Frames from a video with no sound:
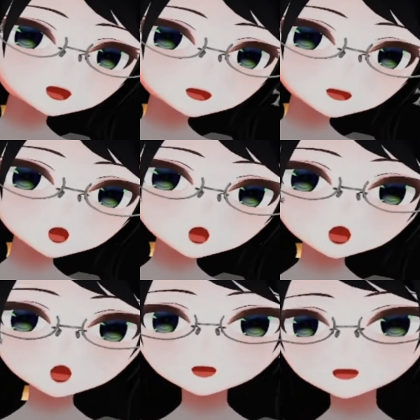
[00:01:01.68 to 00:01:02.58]

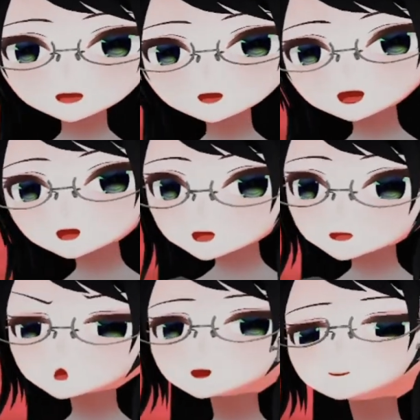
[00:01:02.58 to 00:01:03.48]
closes, I
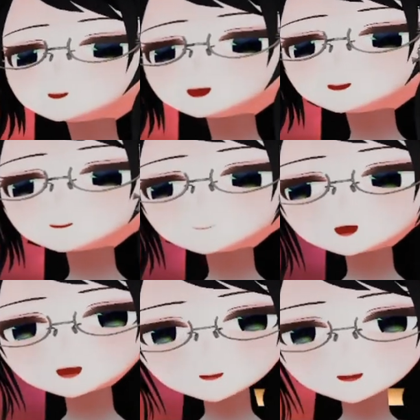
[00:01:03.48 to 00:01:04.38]
hope one
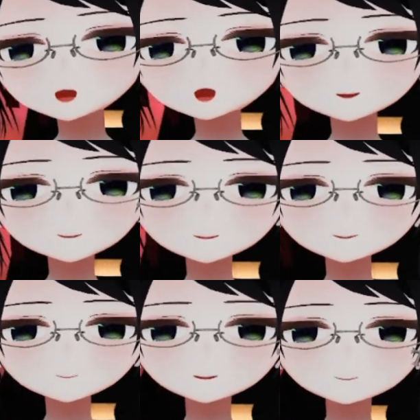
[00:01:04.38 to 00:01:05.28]
more
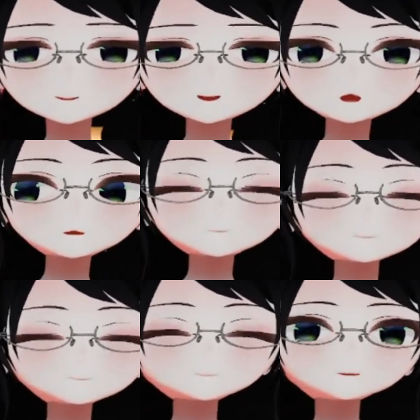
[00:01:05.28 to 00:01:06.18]
opens.
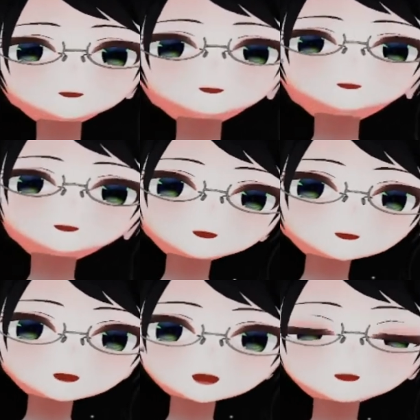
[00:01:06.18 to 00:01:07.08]

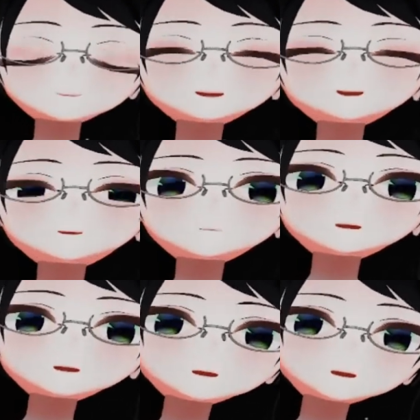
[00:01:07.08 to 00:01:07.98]
Promise
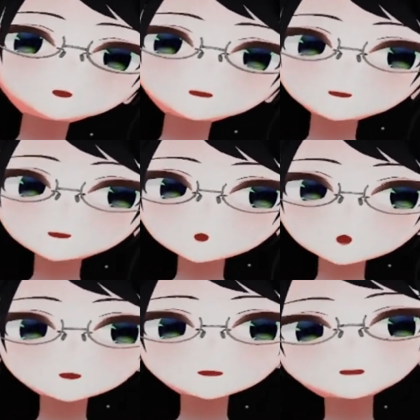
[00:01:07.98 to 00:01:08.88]
me that
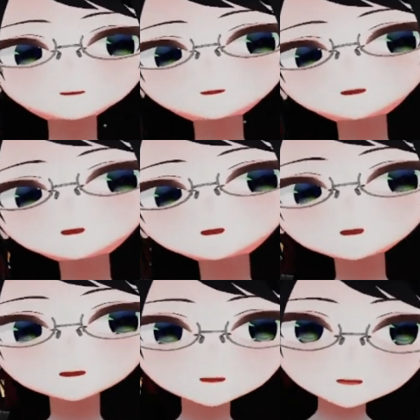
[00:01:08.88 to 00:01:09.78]
you'll give
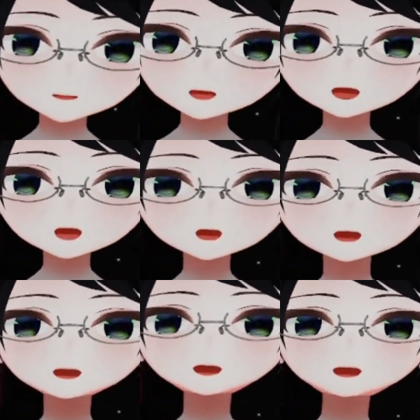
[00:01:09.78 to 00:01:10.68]
faith a
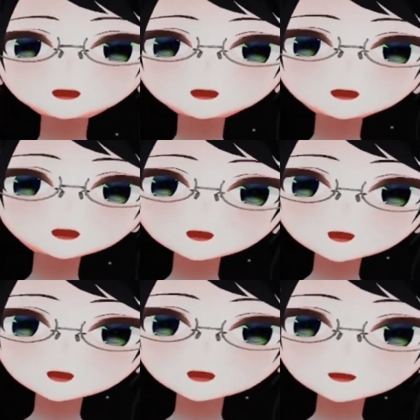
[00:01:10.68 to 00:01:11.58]
fighting
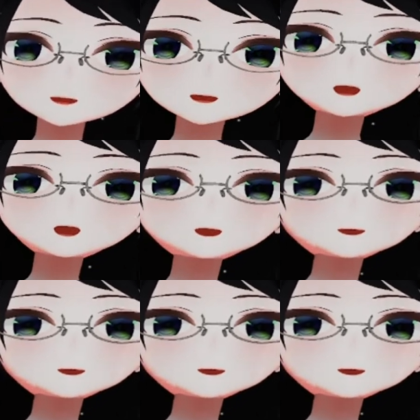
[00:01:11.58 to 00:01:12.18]
chance.